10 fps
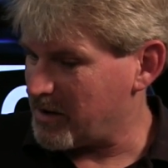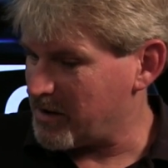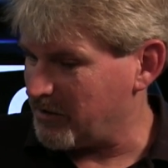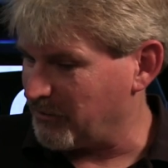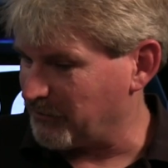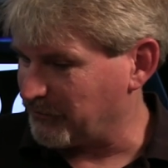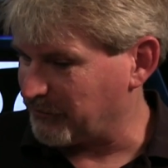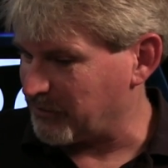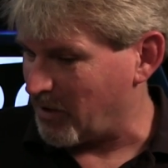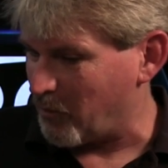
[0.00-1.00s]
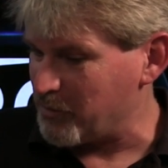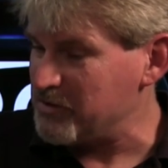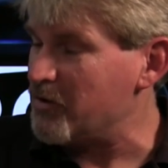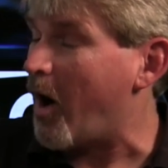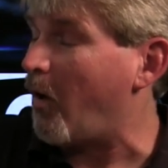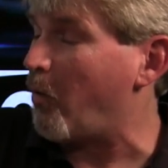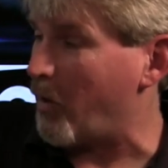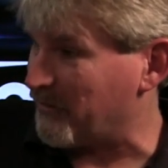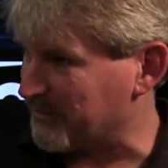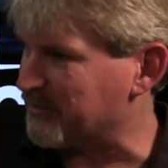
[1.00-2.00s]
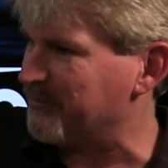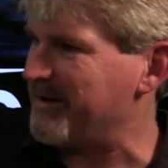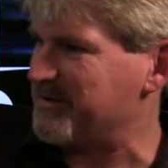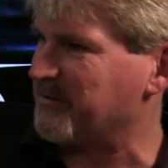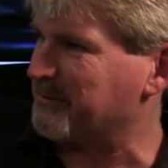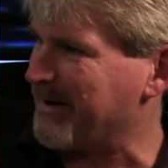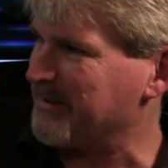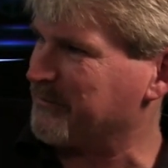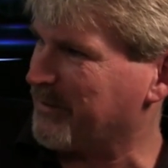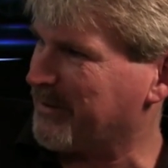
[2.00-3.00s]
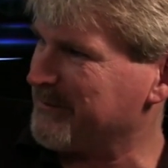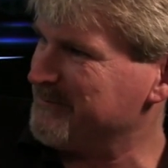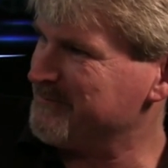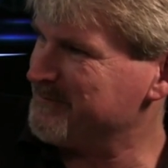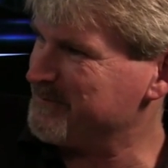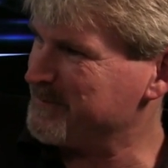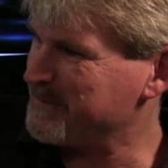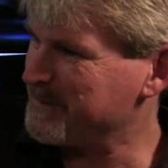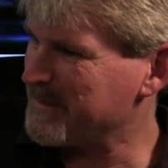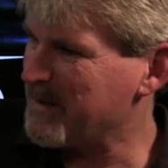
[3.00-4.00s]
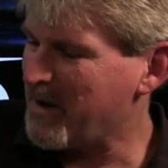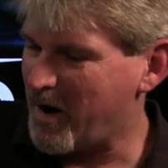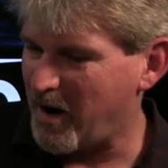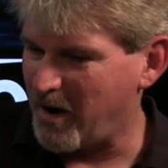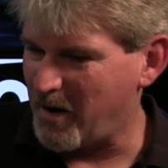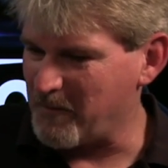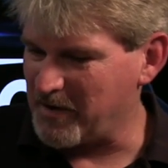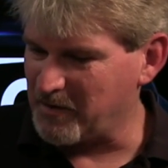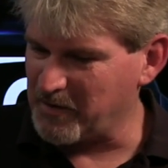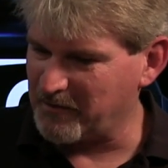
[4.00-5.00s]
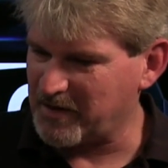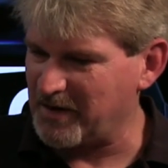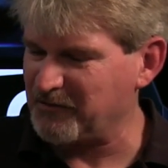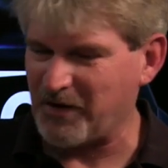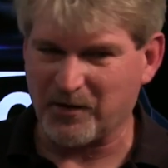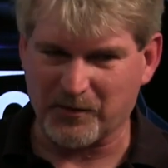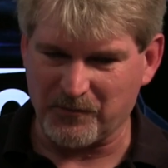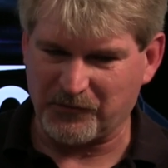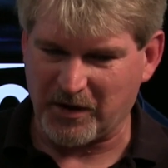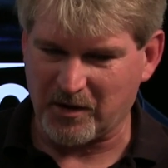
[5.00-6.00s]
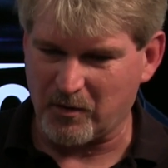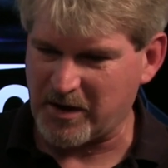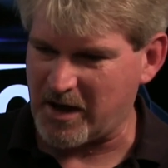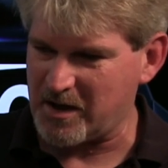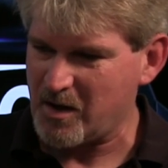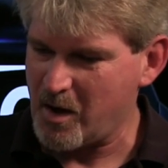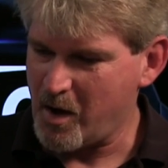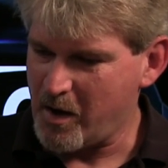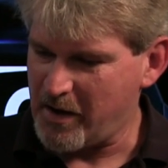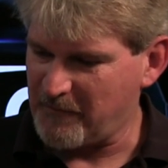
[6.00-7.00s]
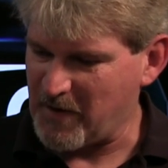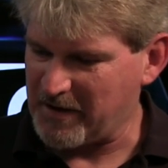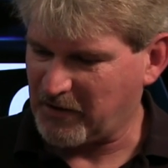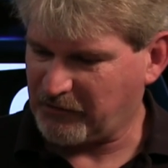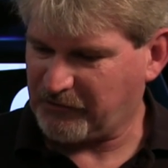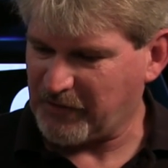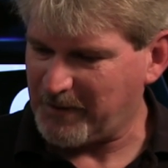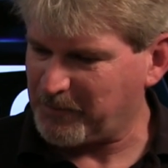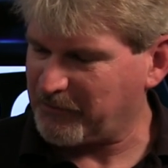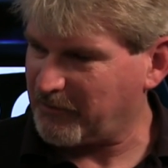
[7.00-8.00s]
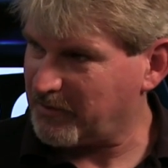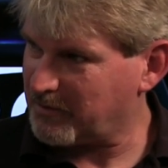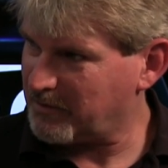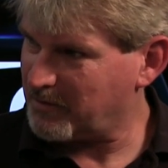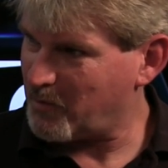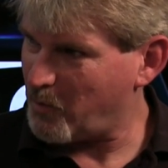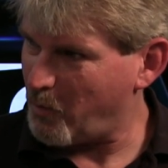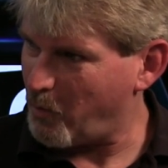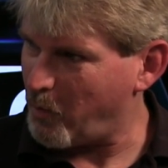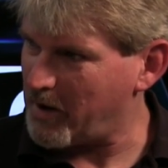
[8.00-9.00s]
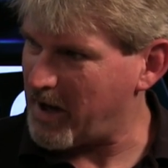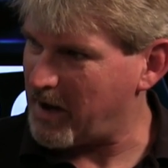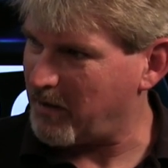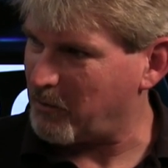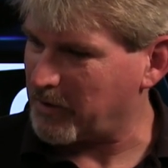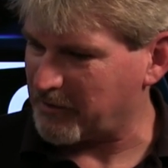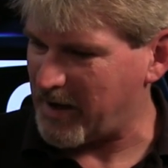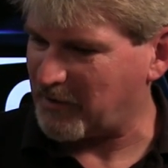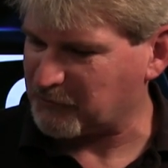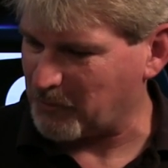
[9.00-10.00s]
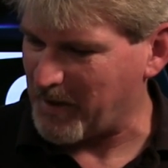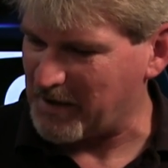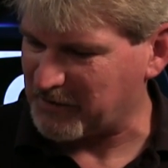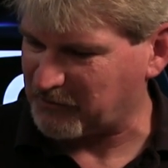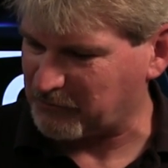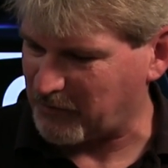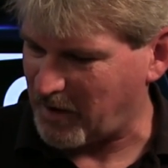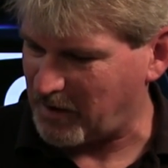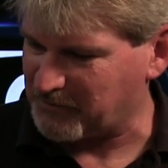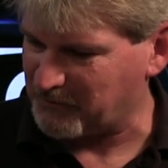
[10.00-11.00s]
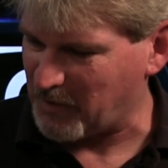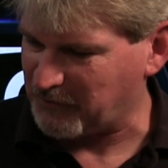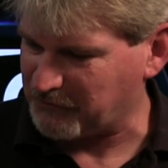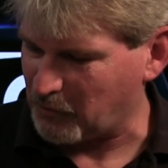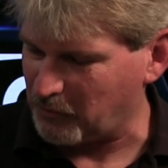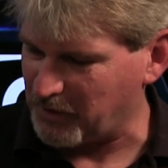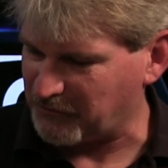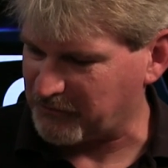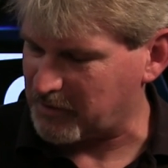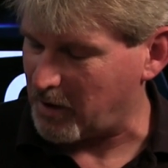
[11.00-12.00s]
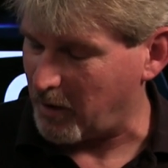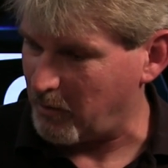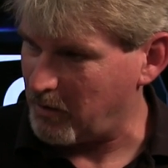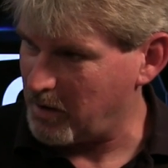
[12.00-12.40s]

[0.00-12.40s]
is you know we know what the good landing spots are, mm-hmm. um, and then we have a guidance algorithm saying, okay, if I accept what uh, where astrobotics uh, device told us to go,